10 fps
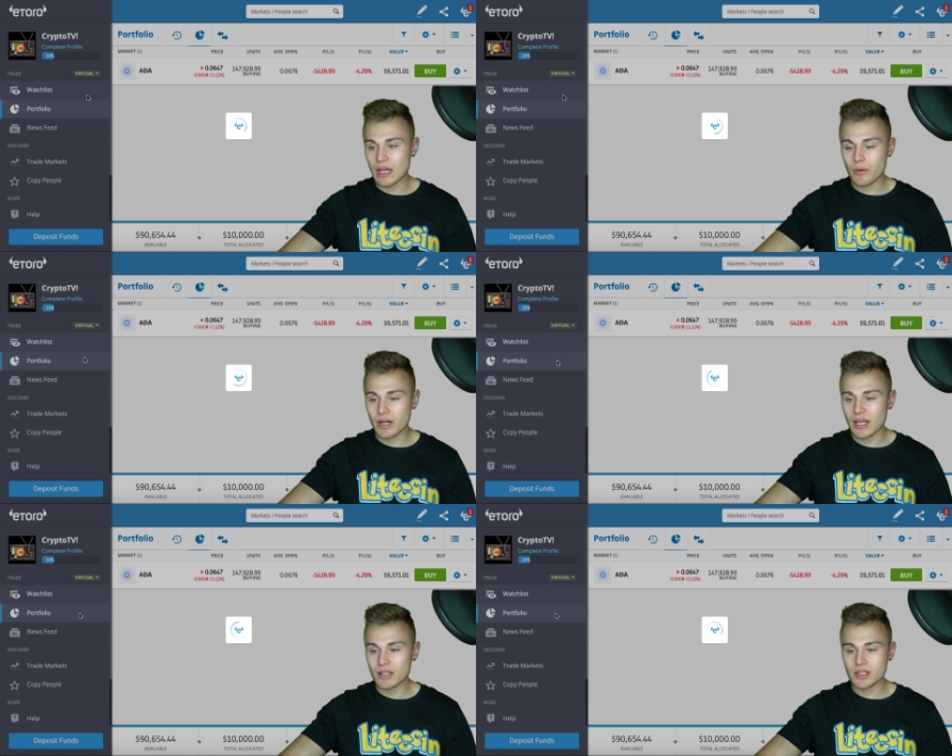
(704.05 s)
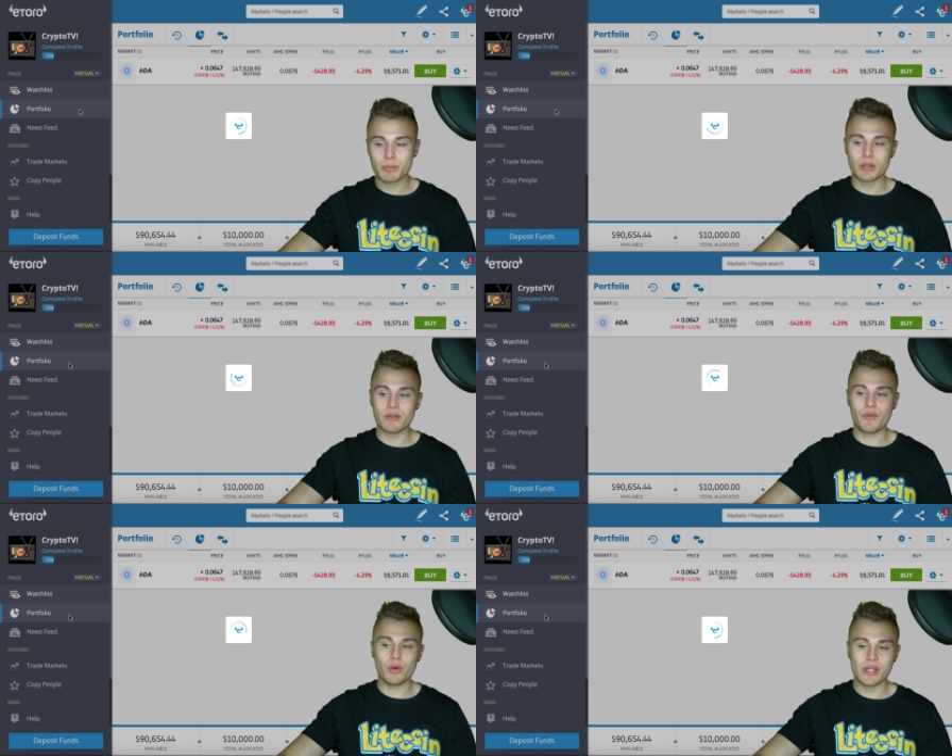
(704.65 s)
we're in the
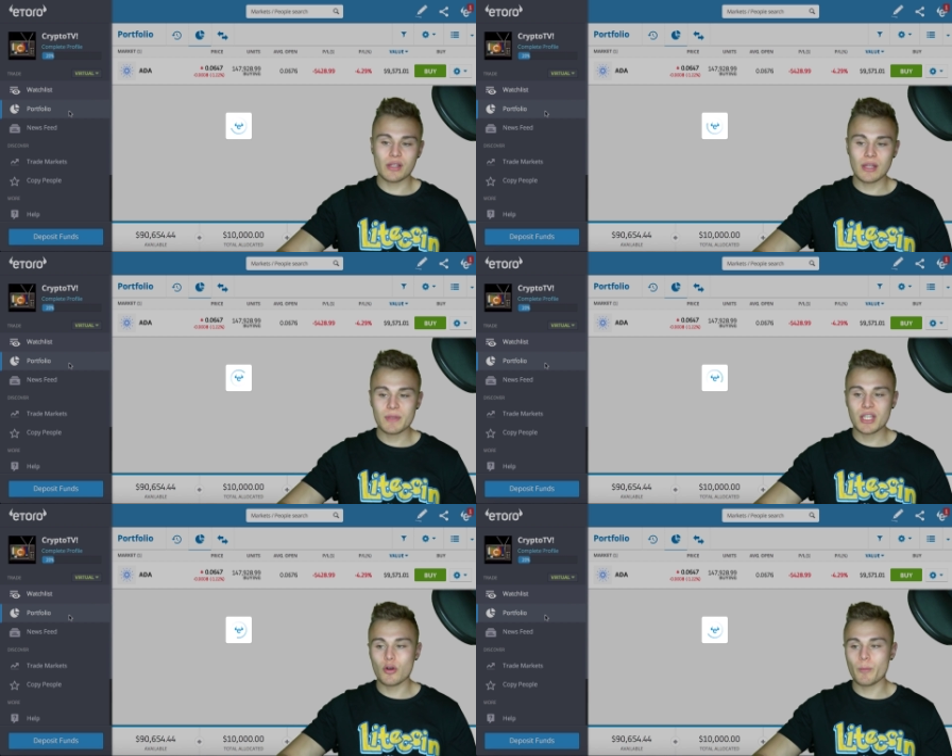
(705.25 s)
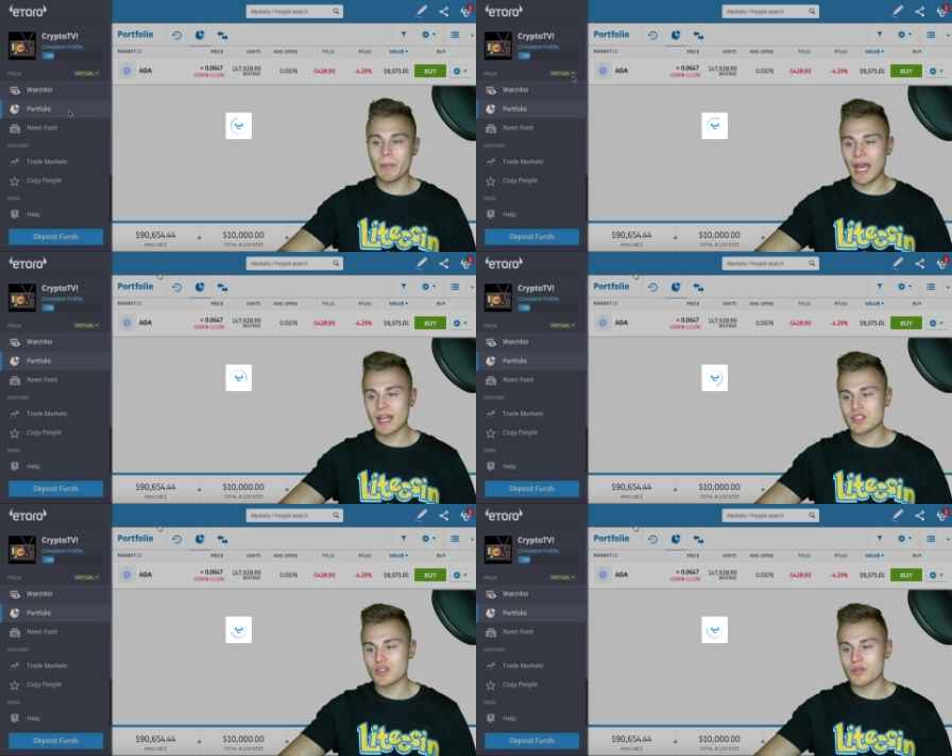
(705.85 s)
portfolio. Let me go
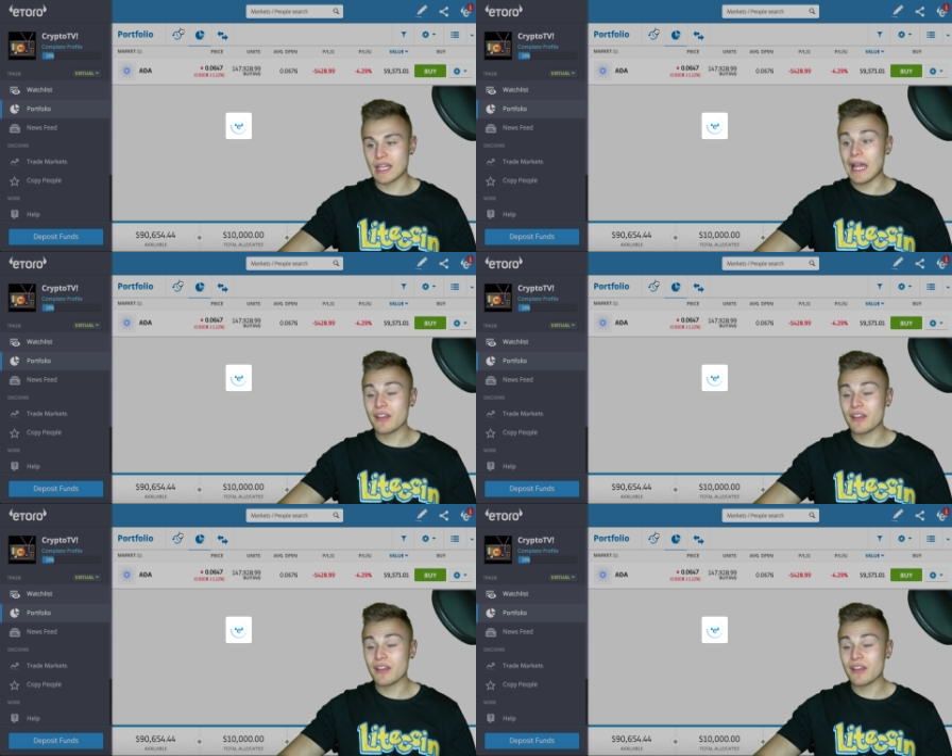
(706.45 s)
back to the